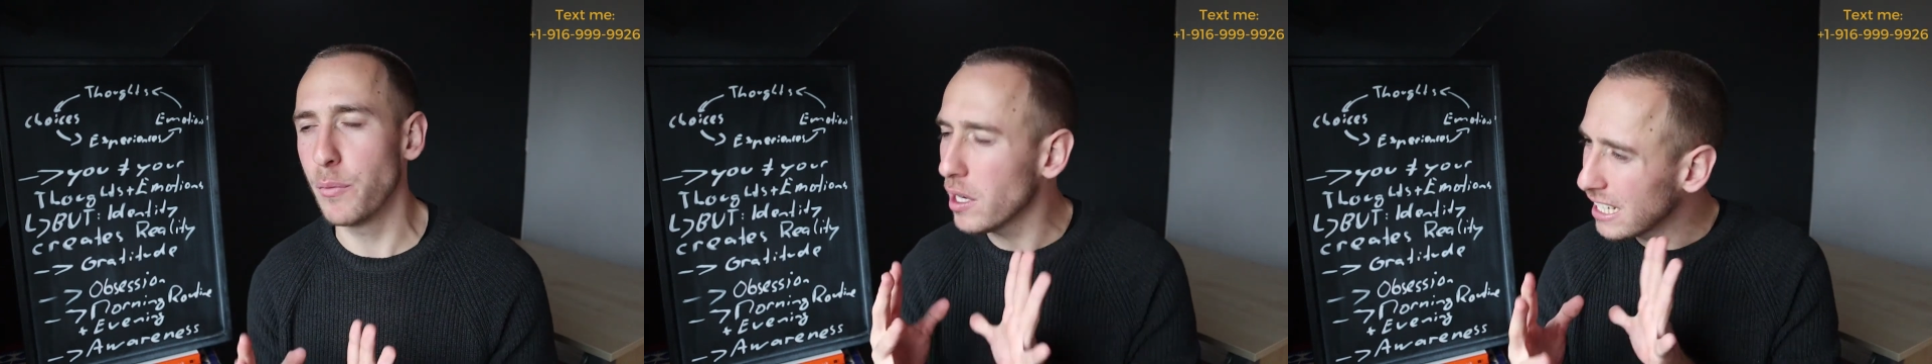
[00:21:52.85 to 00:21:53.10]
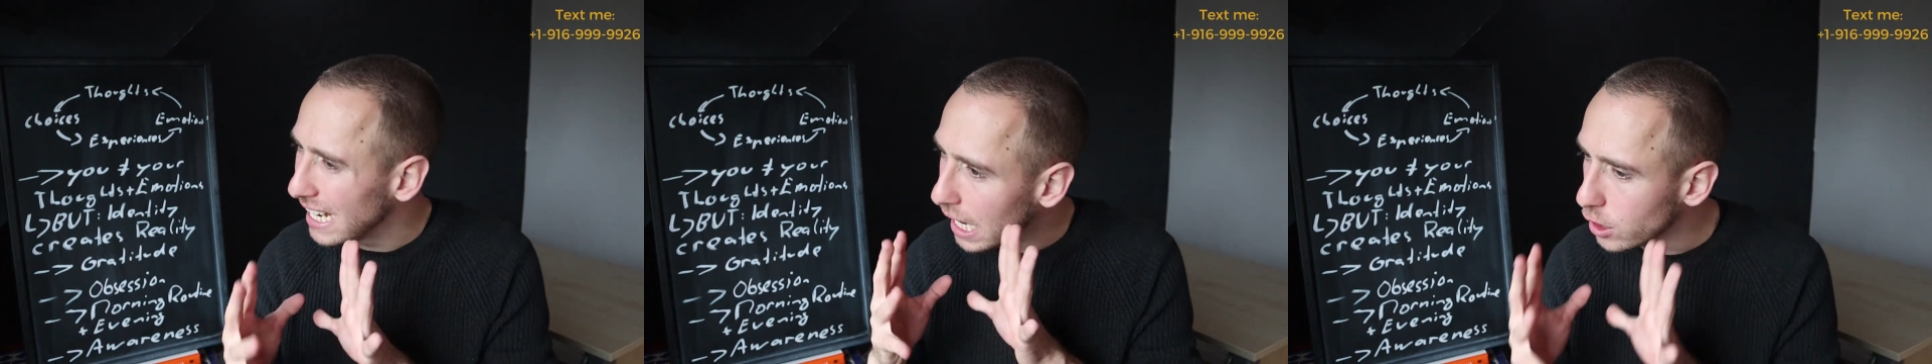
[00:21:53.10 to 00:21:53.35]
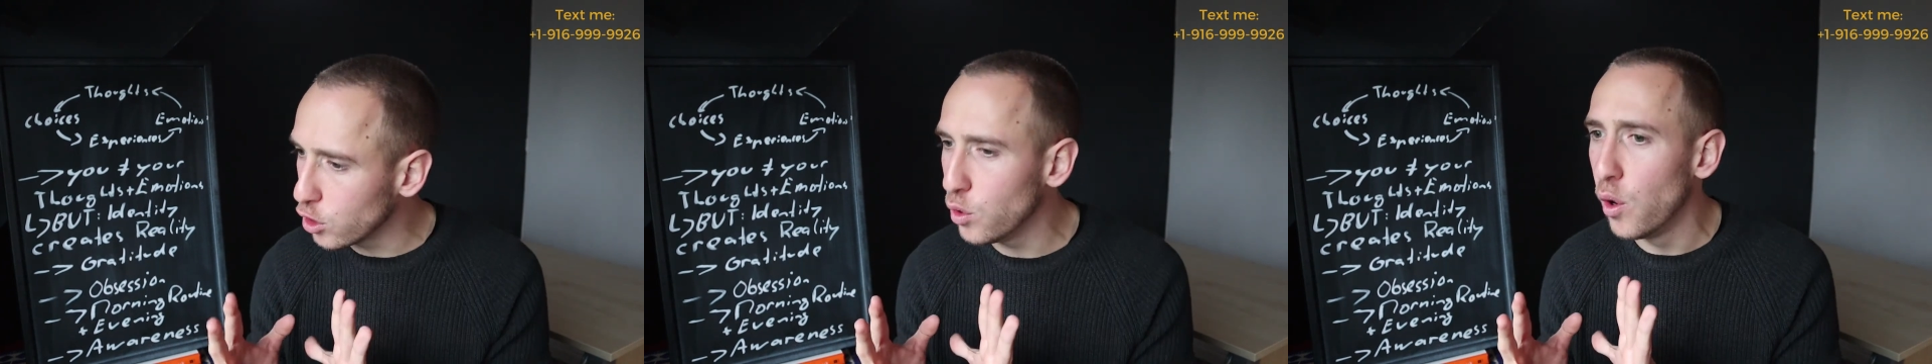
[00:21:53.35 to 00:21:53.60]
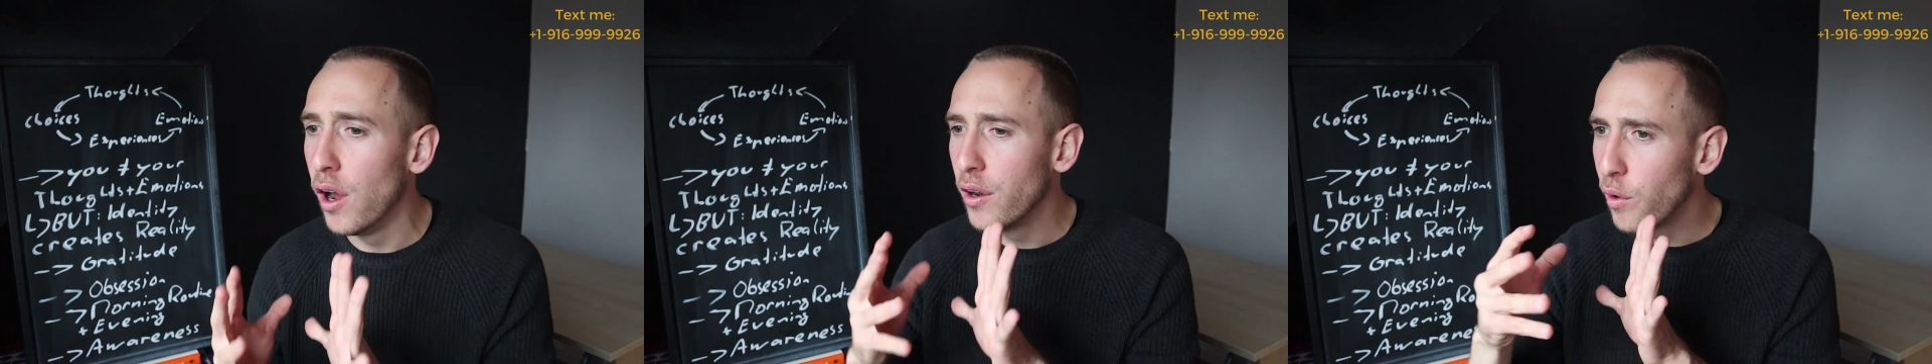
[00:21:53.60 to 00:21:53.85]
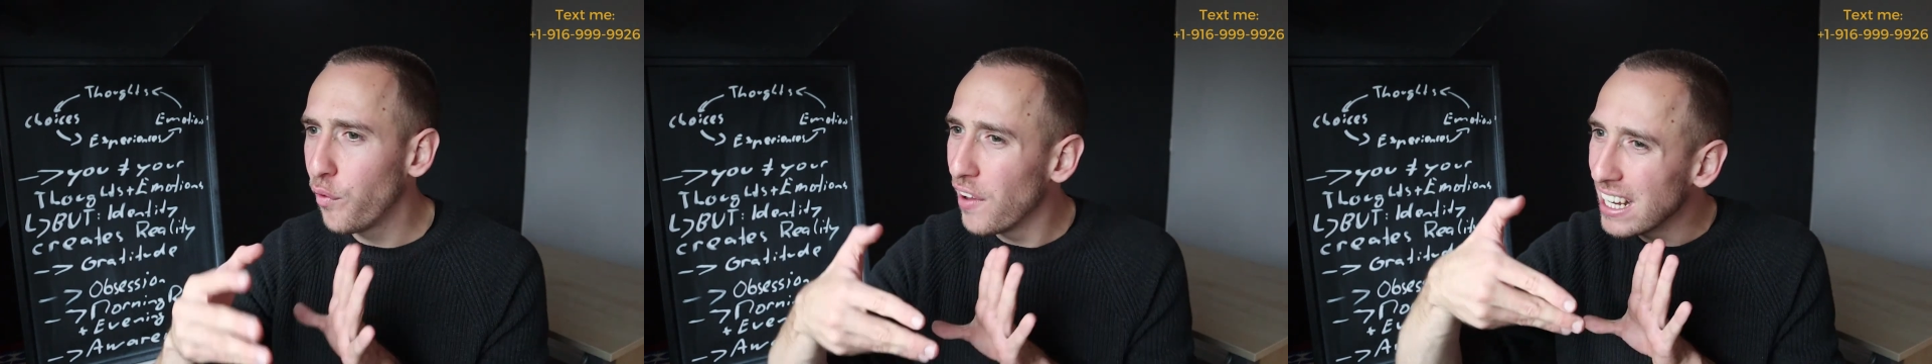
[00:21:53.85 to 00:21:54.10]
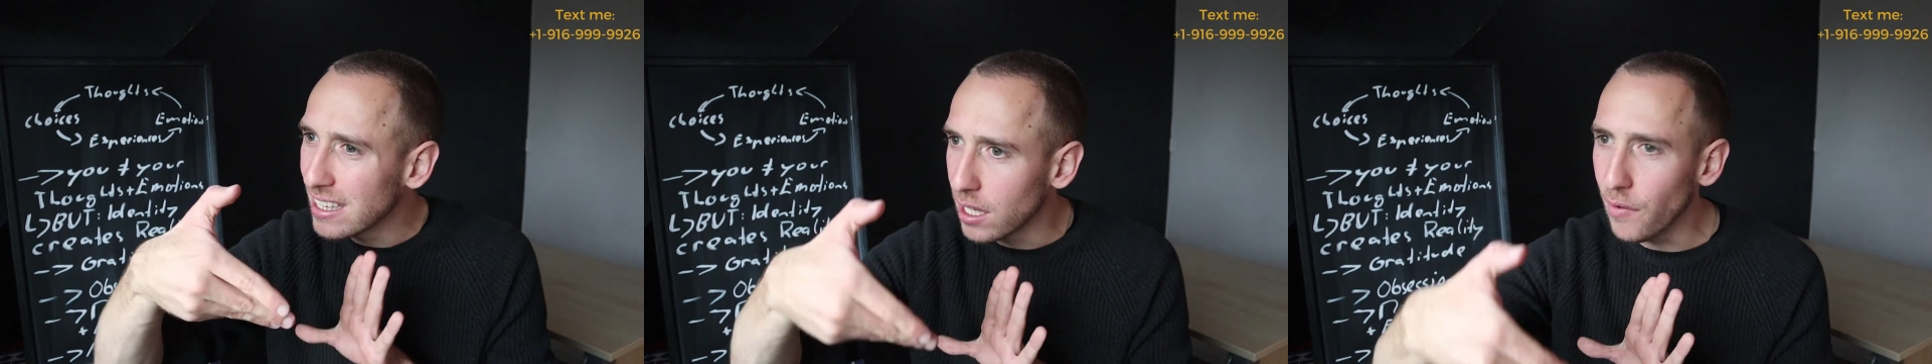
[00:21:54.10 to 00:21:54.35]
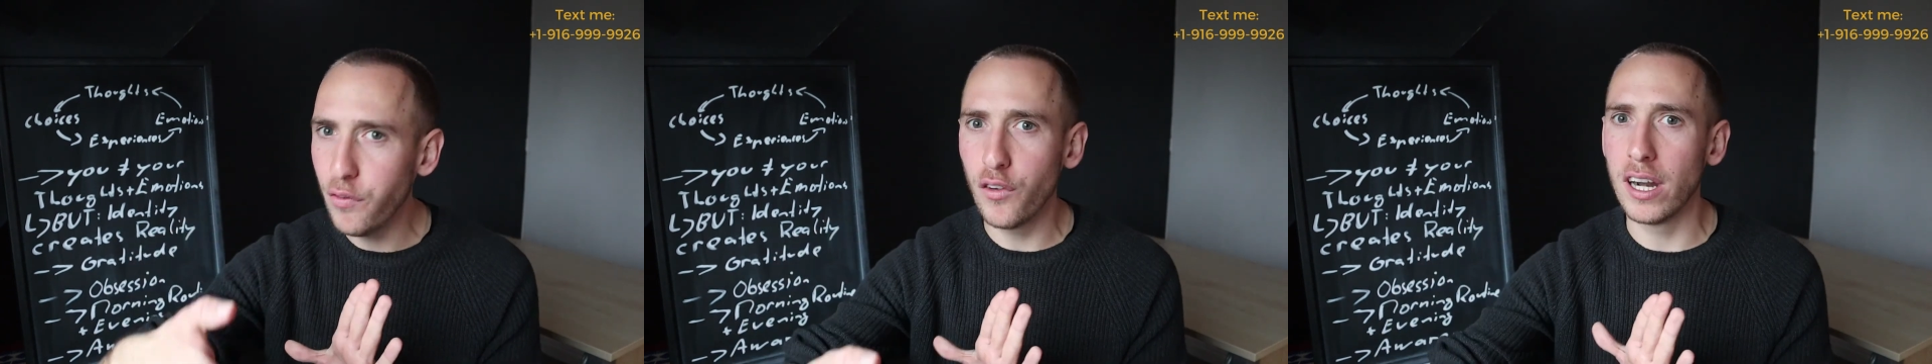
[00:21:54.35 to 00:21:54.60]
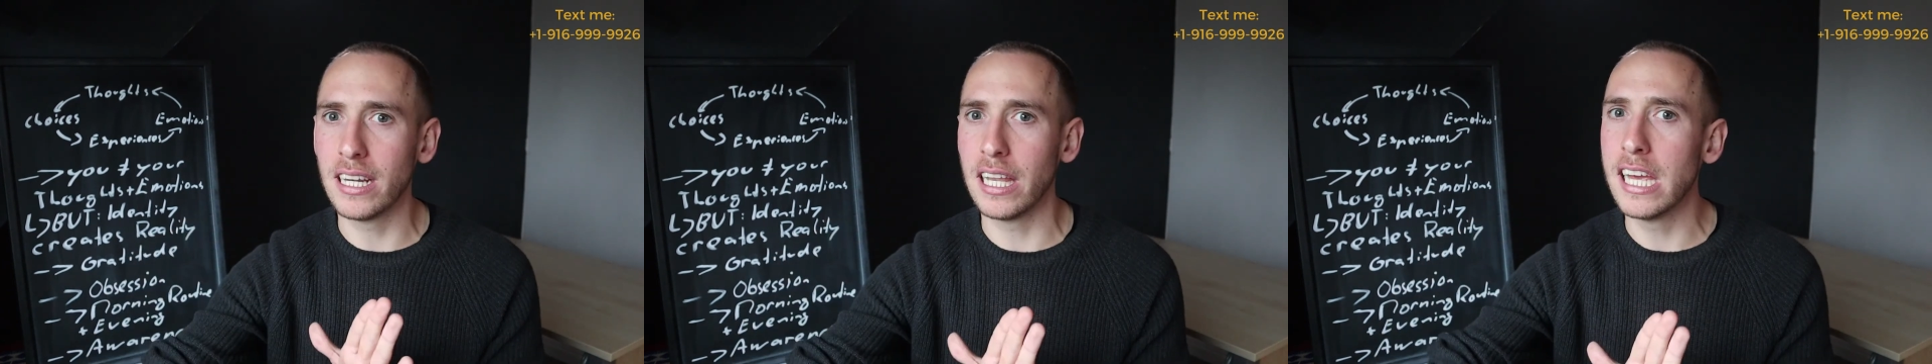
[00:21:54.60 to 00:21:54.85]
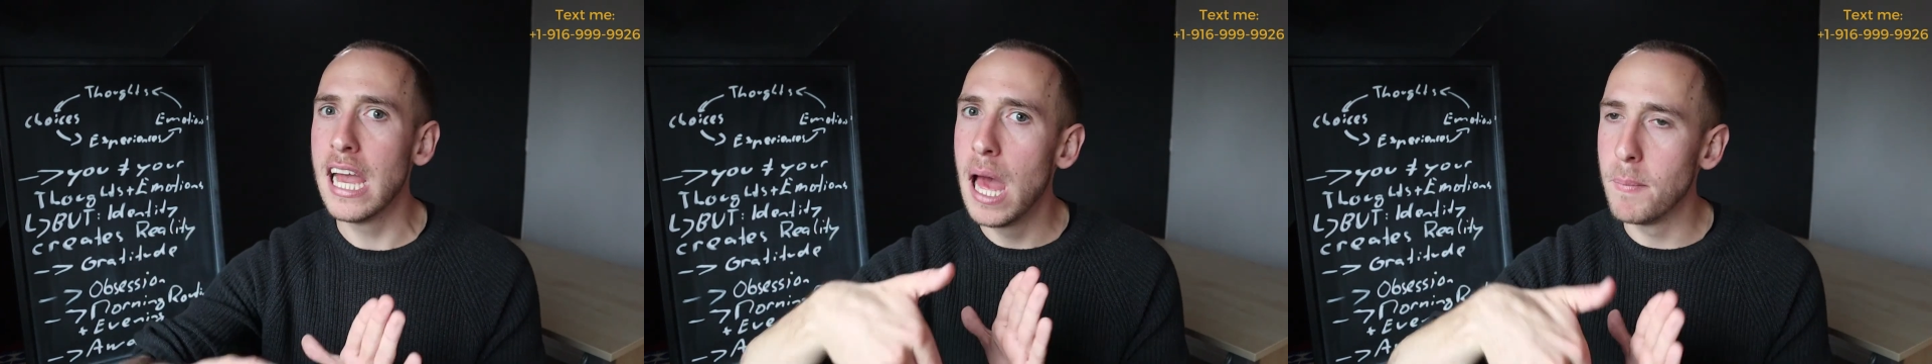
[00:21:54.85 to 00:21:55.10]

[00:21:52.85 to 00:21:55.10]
What can I do to think differently?